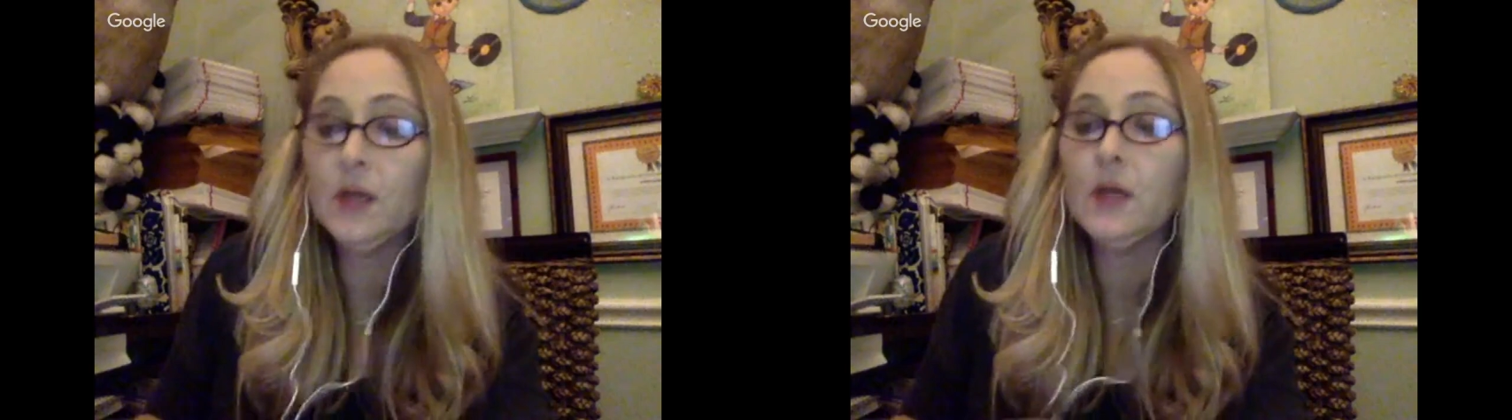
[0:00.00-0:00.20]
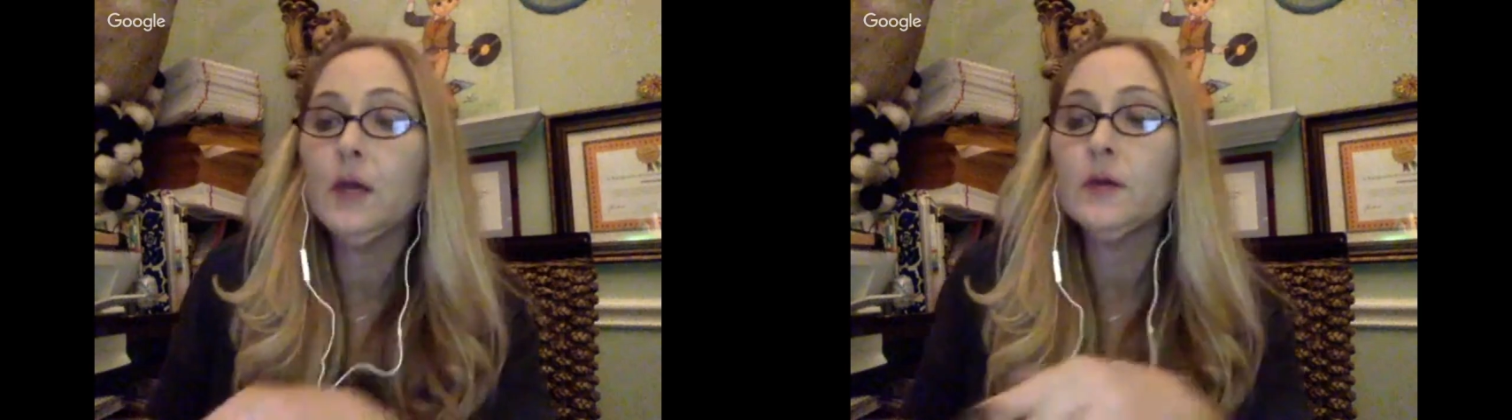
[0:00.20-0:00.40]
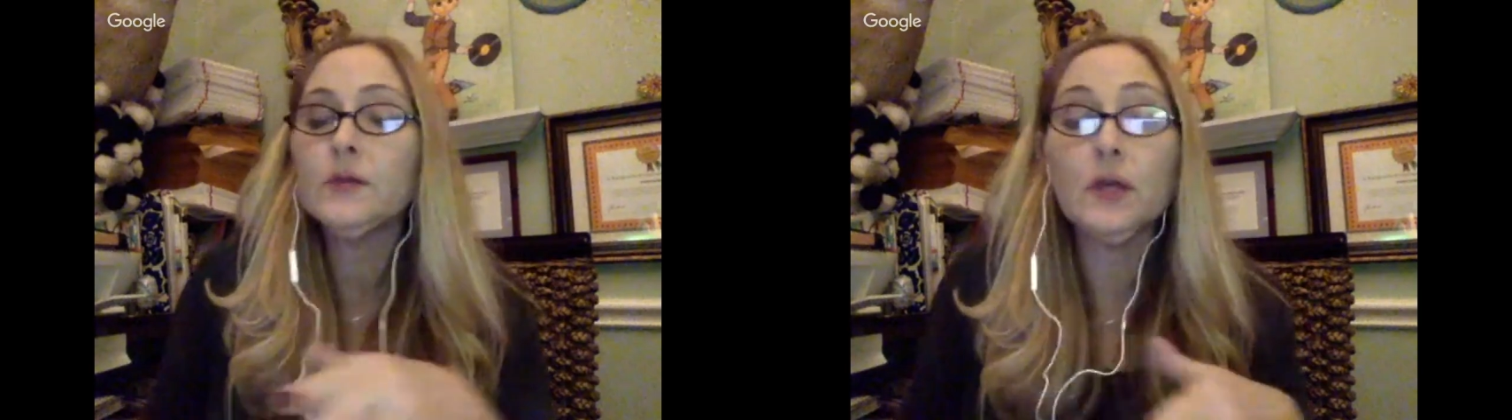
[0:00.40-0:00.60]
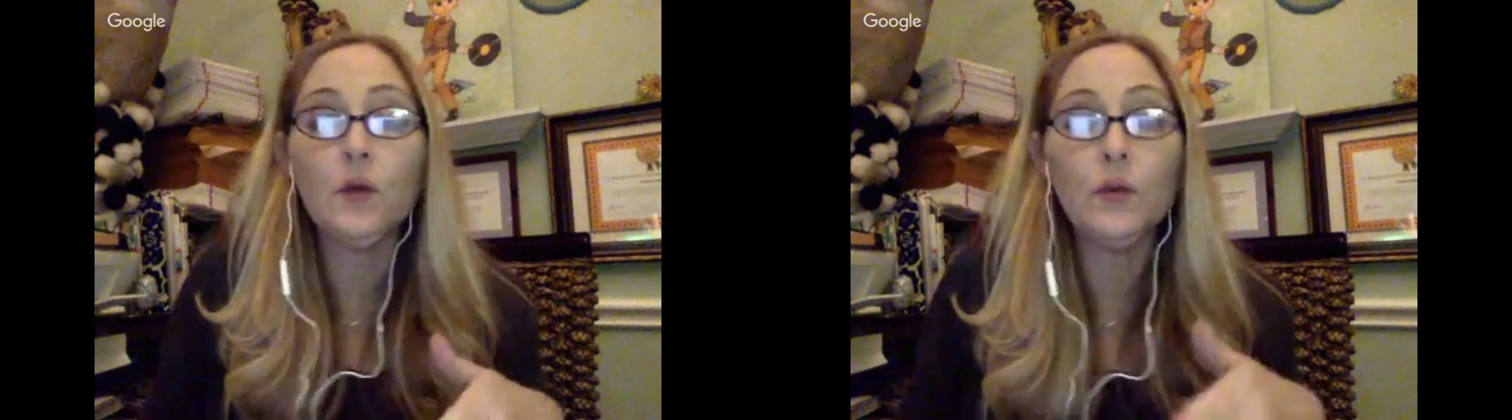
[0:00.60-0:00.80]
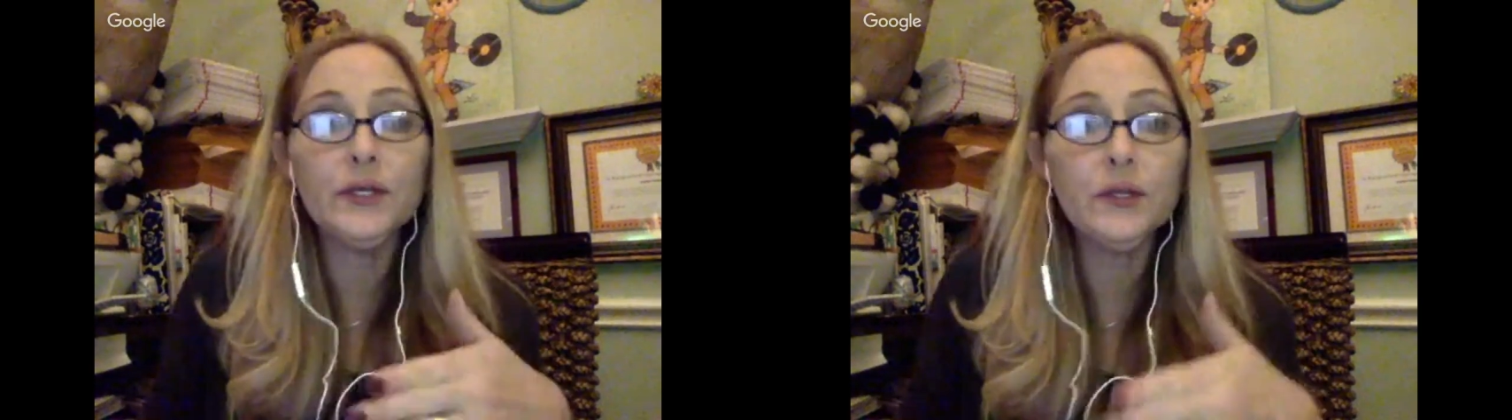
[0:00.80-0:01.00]
So we
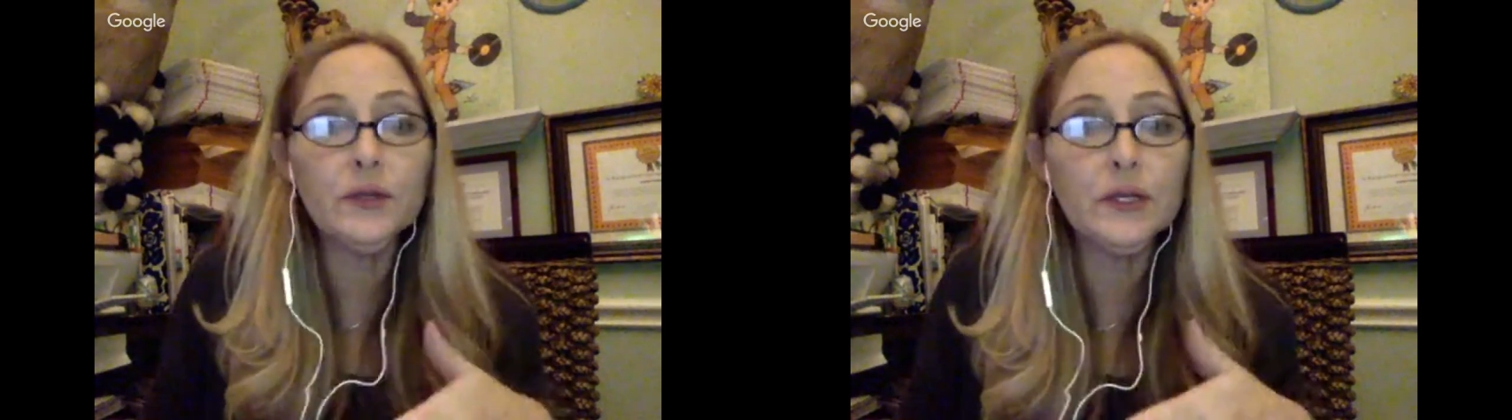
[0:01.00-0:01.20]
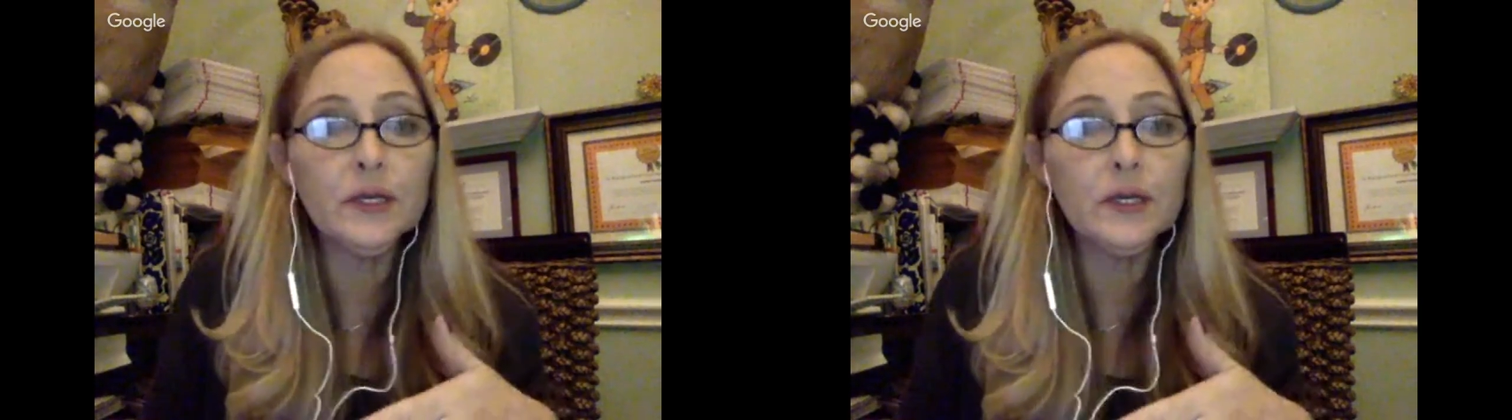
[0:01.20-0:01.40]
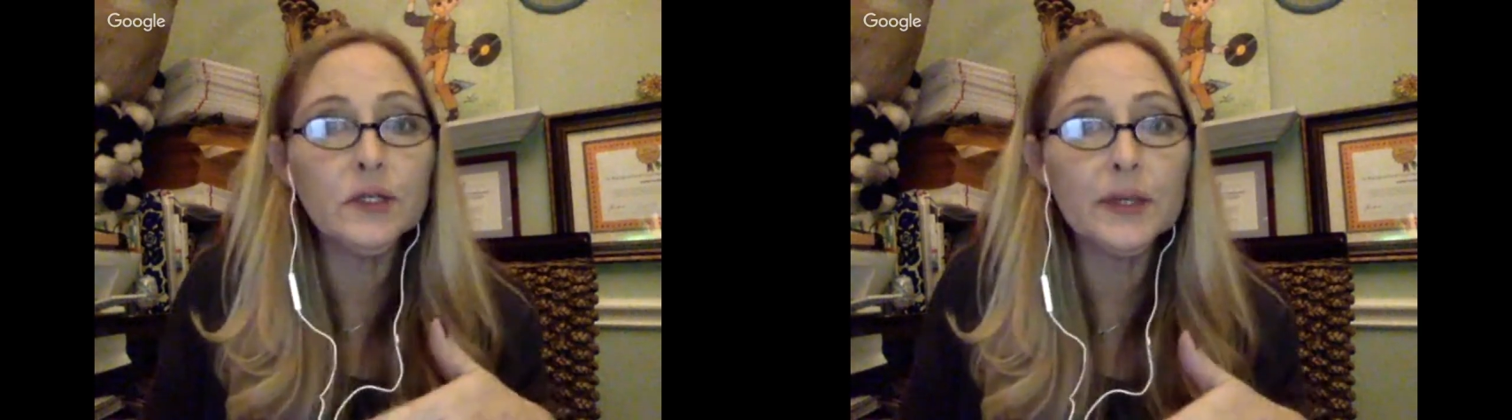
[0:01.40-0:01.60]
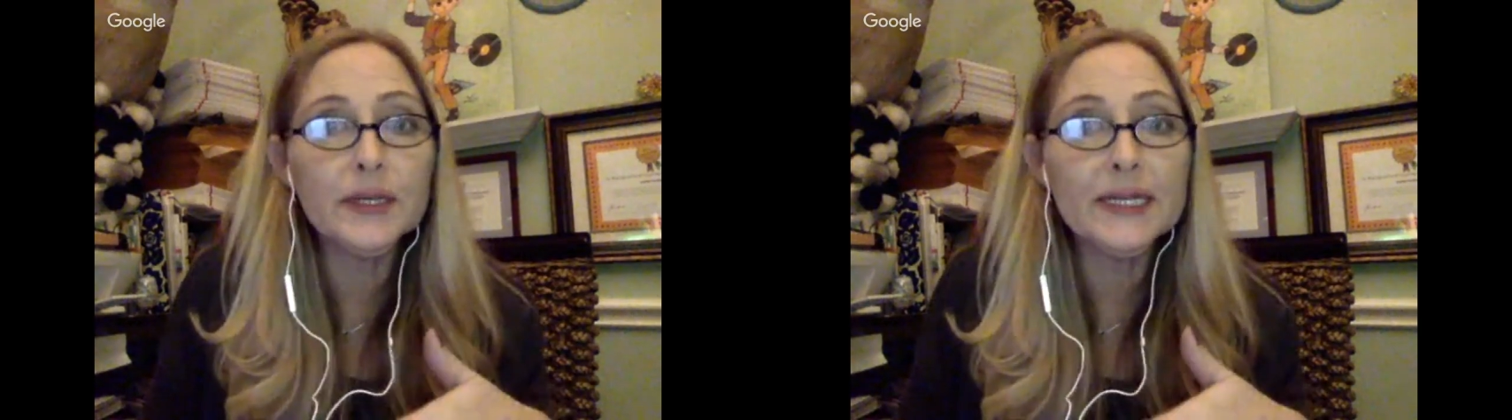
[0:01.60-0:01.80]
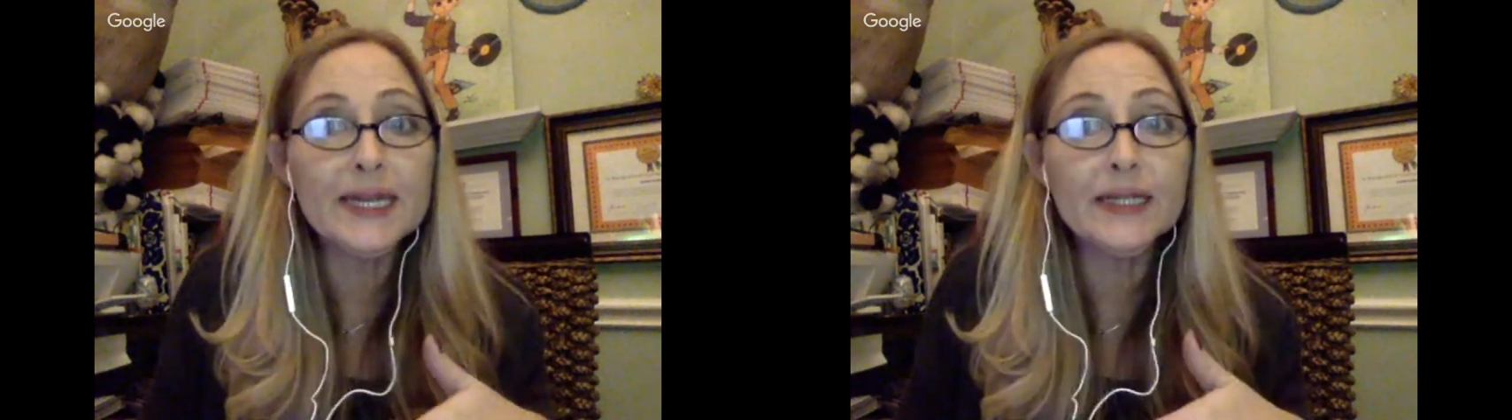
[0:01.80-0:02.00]
do the Jewelry
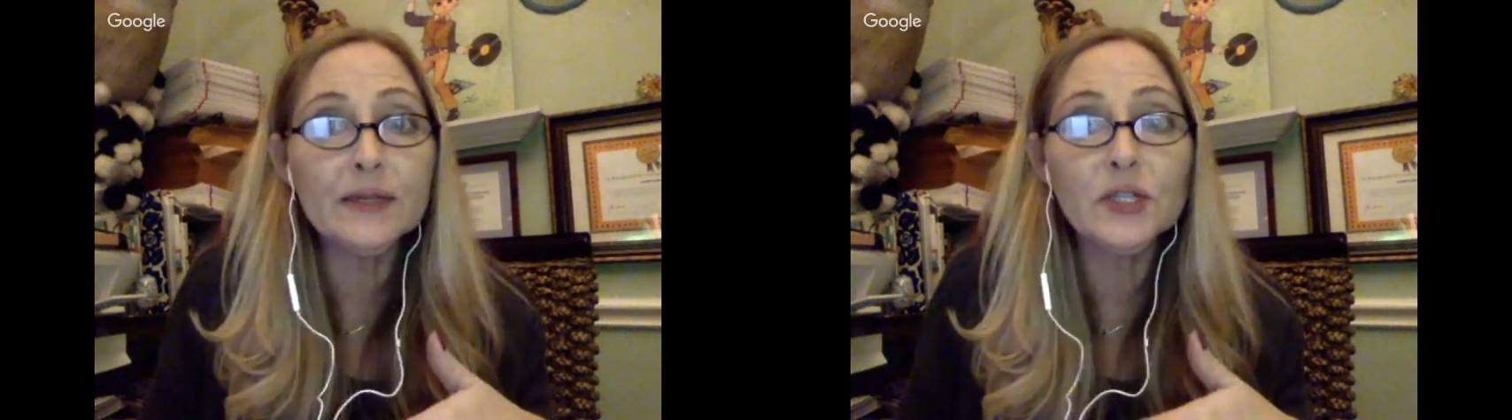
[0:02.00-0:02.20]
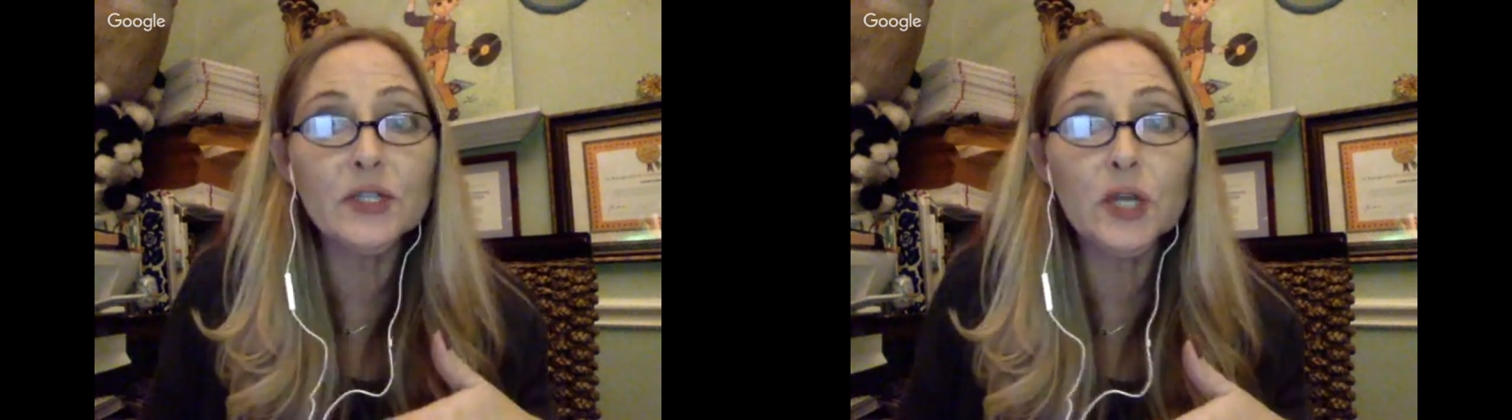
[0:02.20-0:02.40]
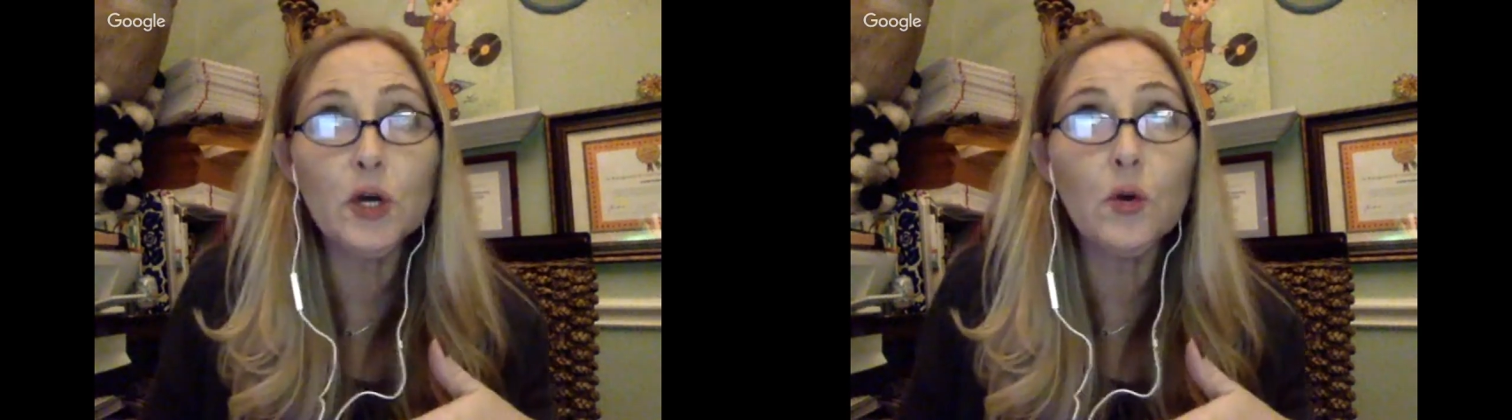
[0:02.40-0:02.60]
Detective show